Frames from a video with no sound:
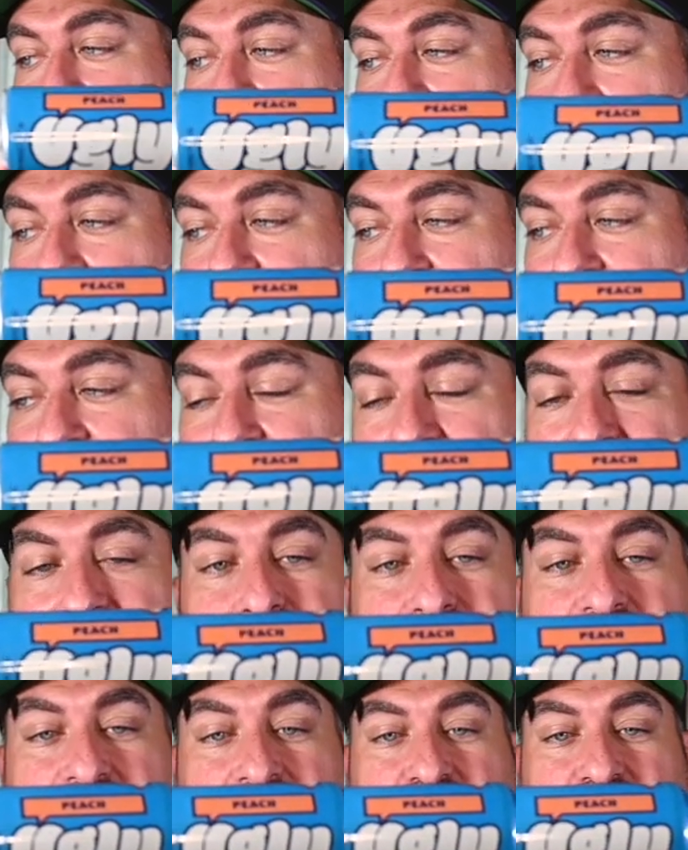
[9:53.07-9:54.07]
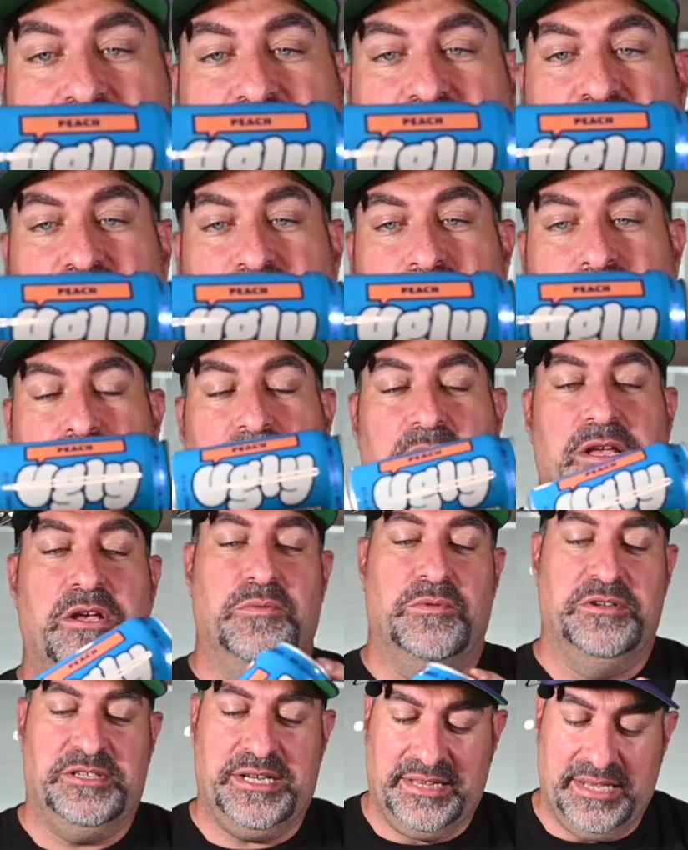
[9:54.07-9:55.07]
Ugly and peach,
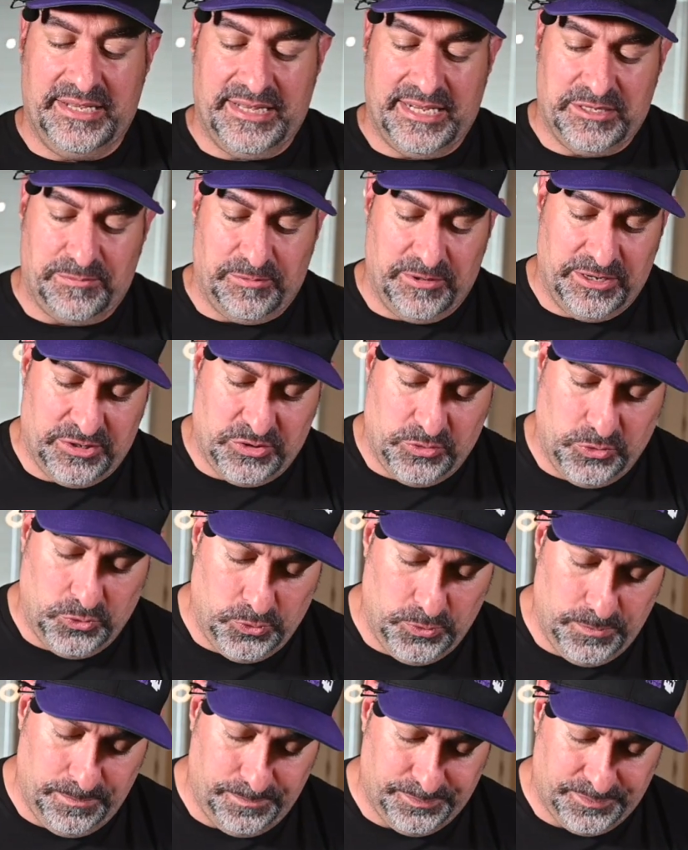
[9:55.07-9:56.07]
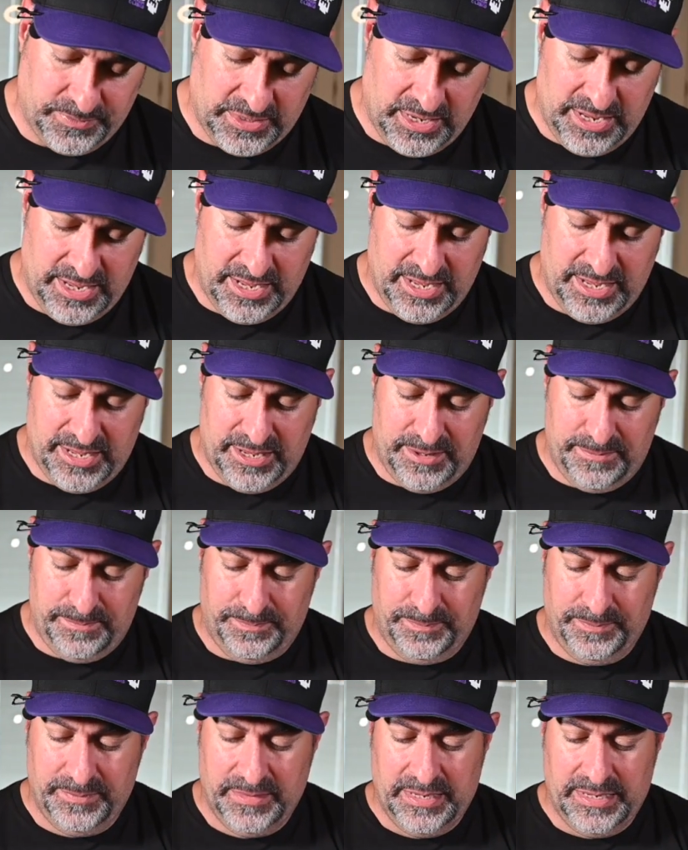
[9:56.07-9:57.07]
which I think that's pretty cool.
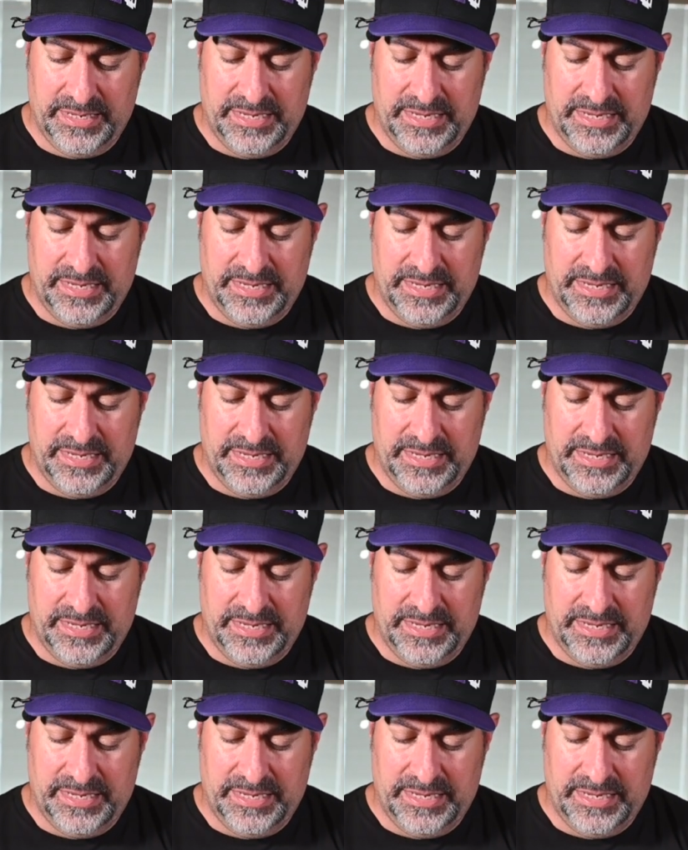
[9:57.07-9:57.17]
Um,